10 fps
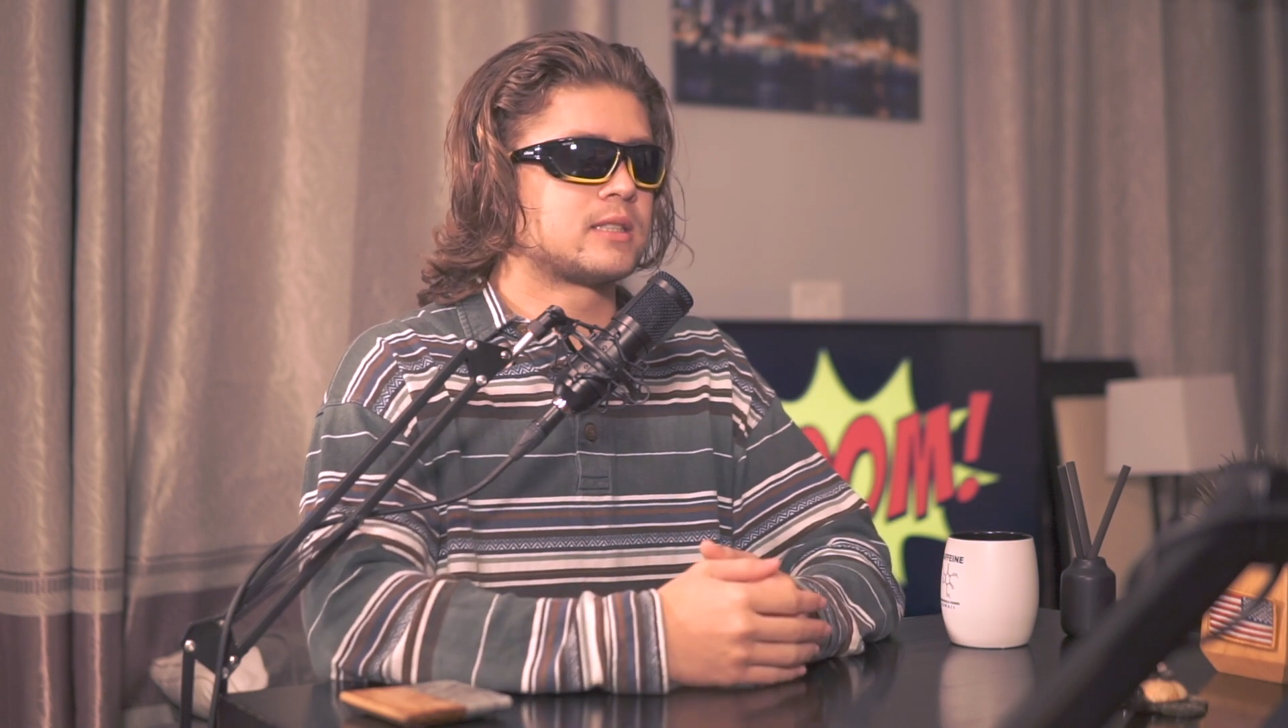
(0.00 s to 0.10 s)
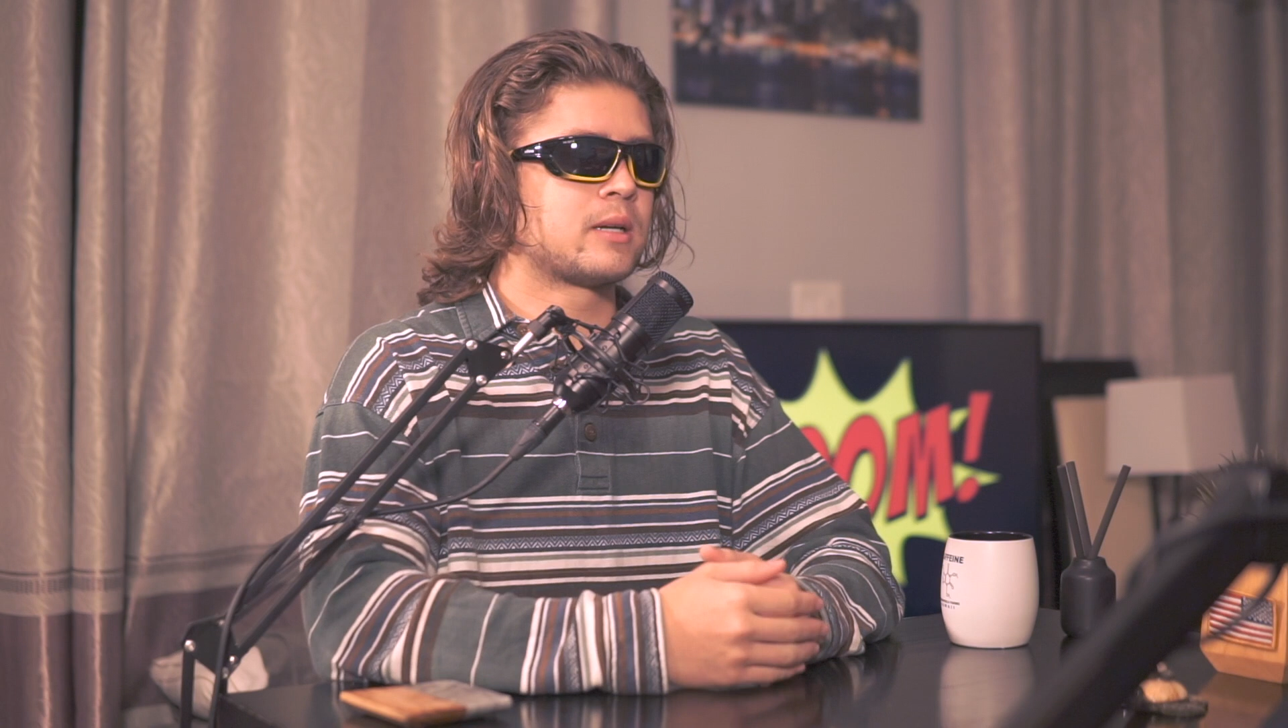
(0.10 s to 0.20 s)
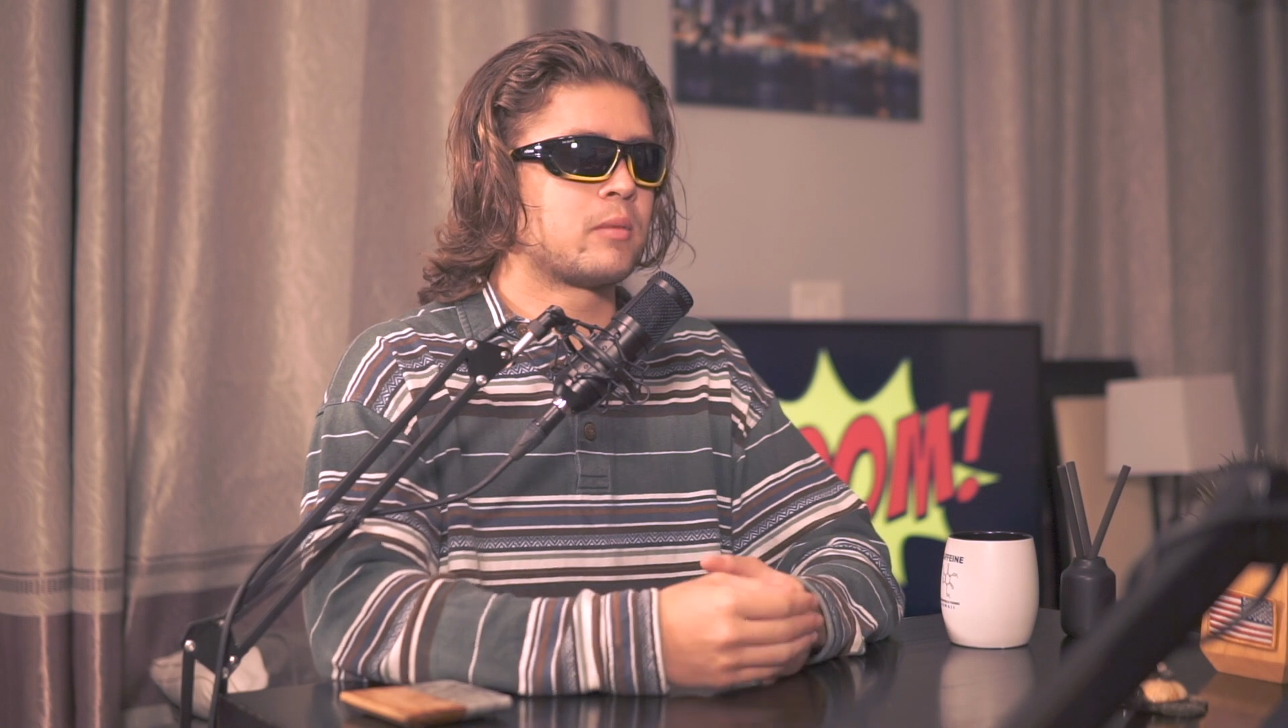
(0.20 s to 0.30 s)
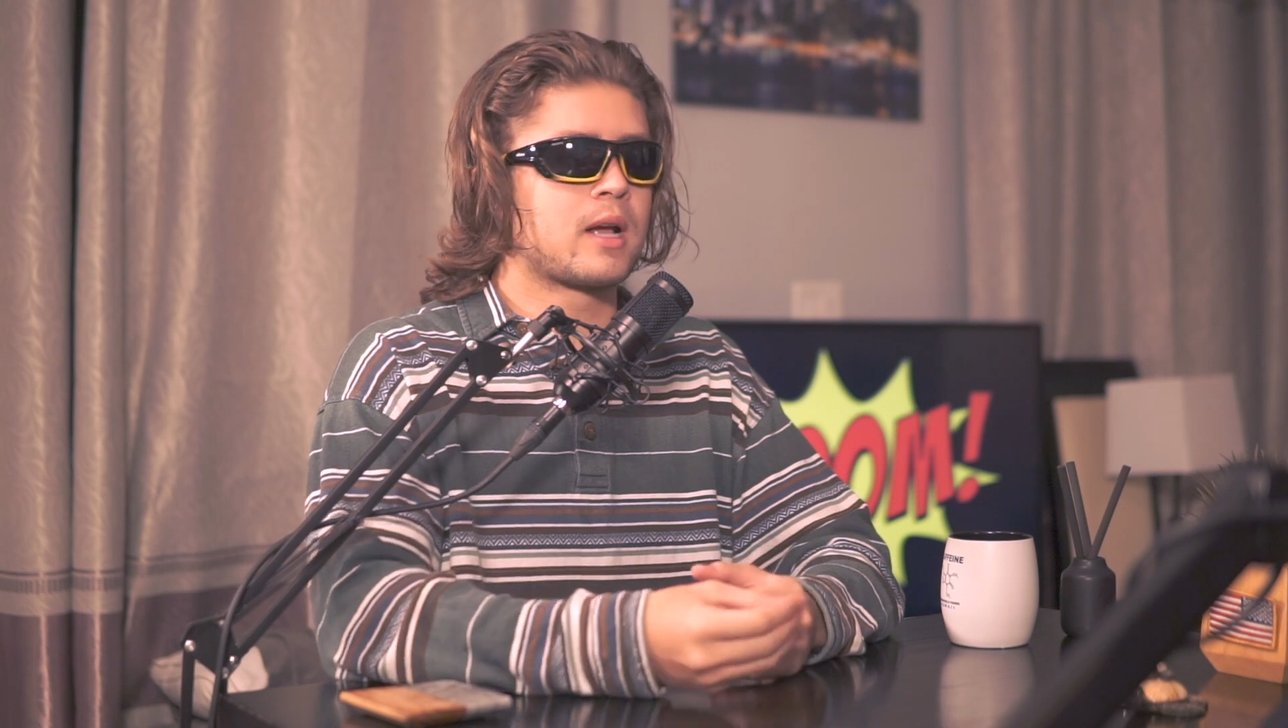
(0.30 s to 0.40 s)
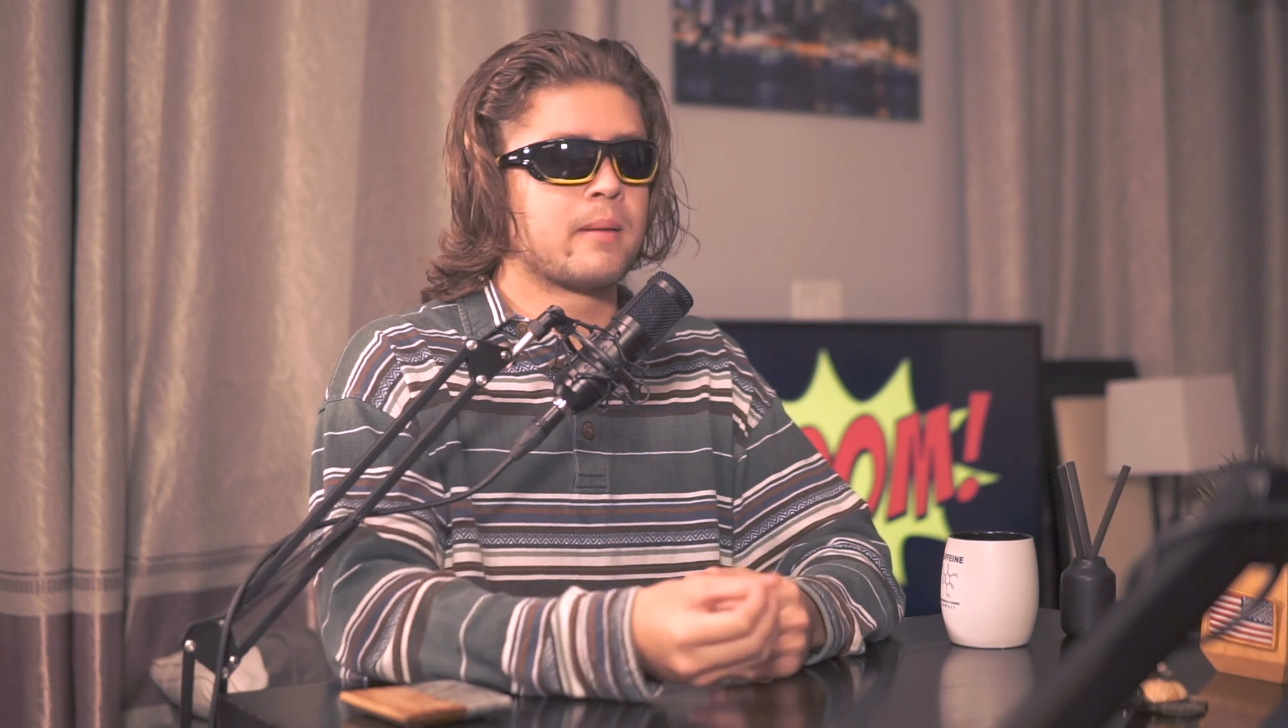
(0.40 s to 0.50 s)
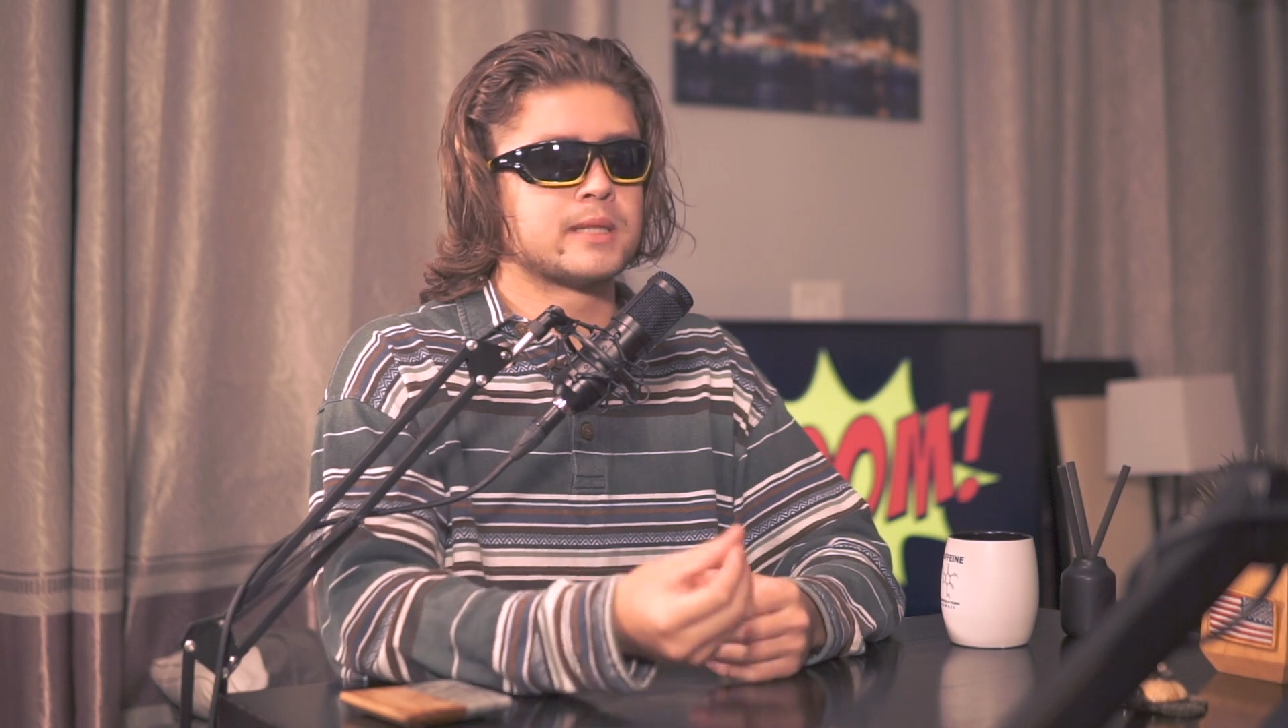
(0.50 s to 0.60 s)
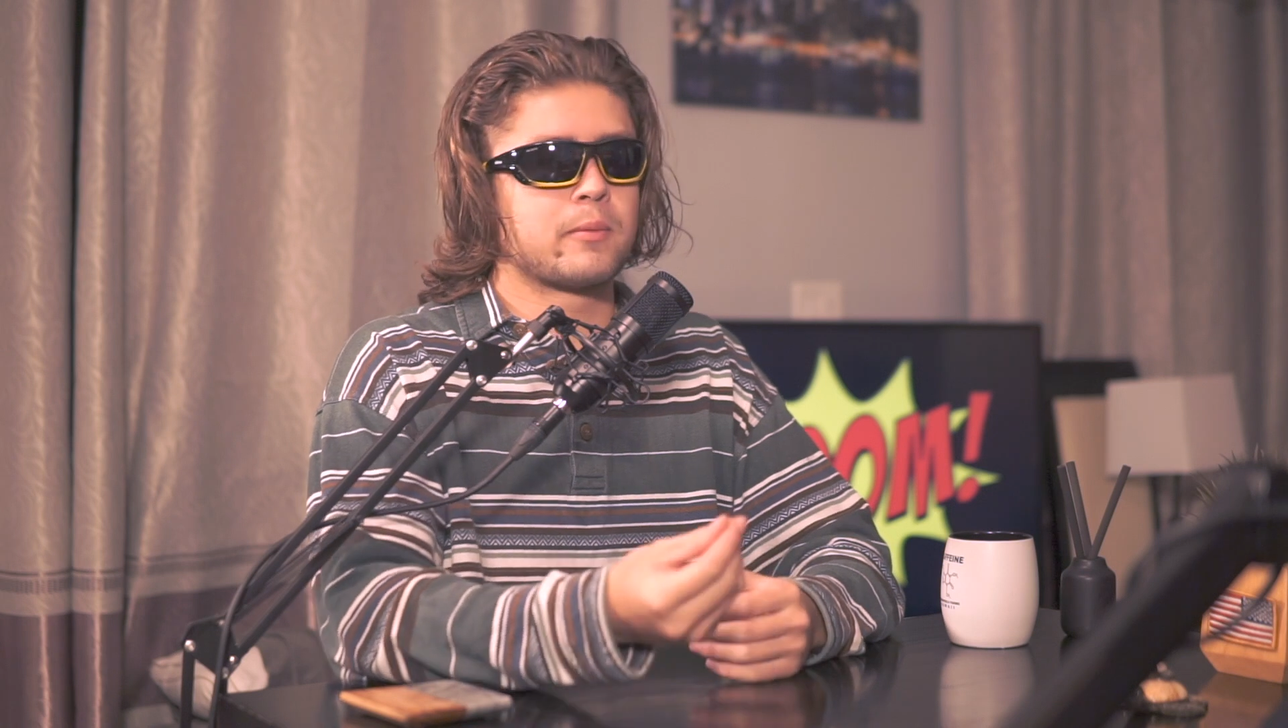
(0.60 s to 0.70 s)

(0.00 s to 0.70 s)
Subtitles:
Someone comes